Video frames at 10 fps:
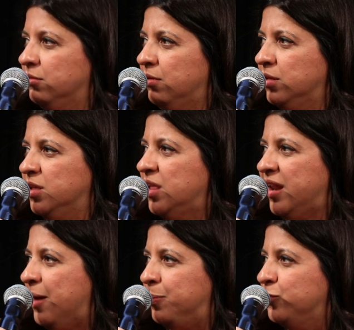I think that
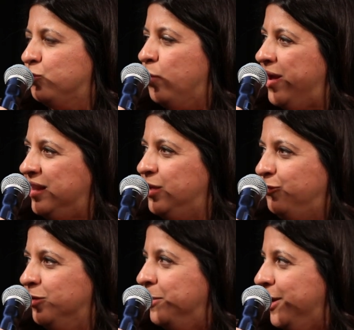happens to any
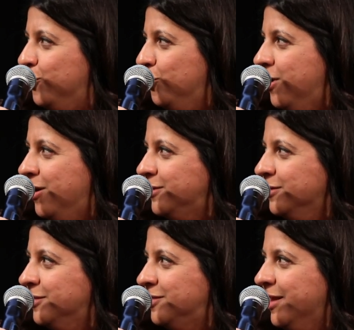filmmaker or
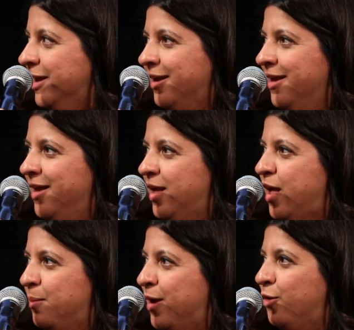artist, like,
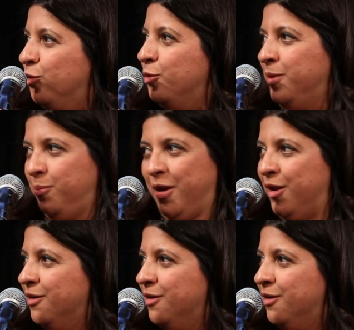am I going to be better?